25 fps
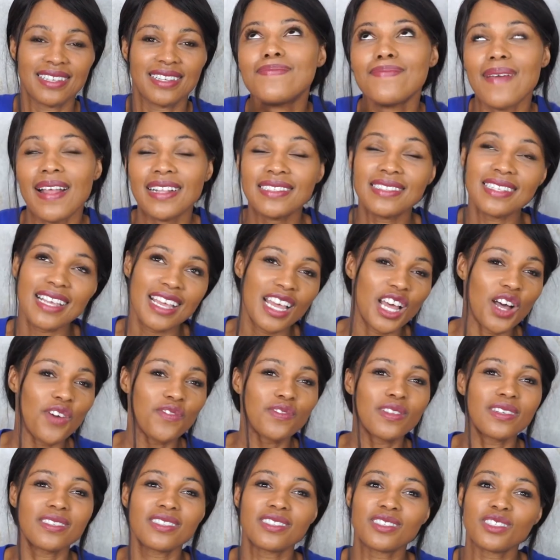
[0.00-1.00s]
Mental
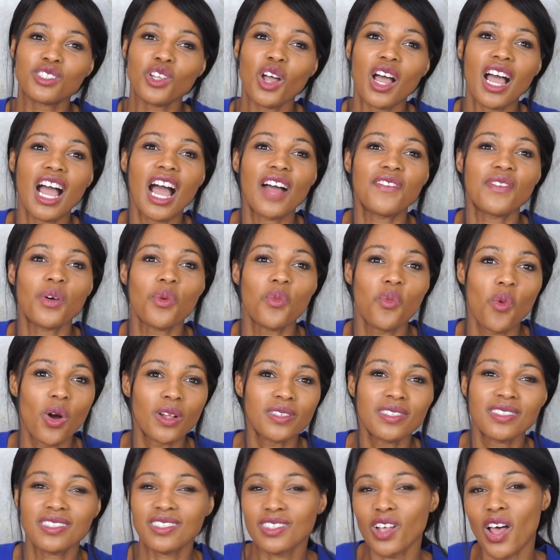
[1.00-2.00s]
health does not have a
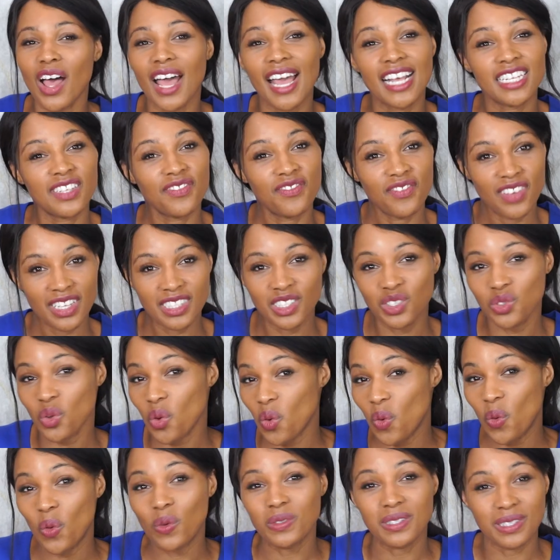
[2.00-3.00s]

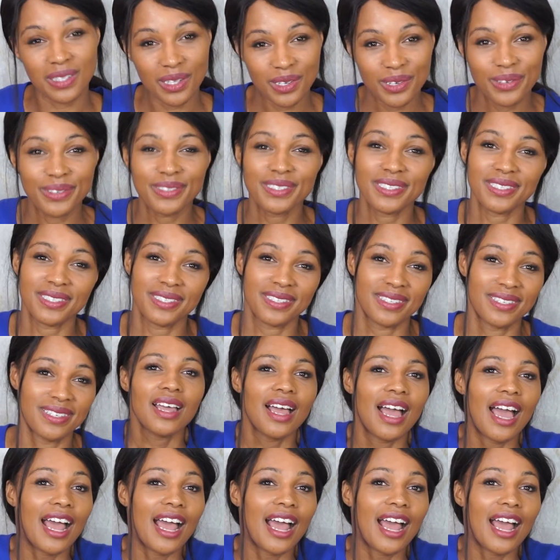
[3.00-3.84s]
one-size-fits-all solution.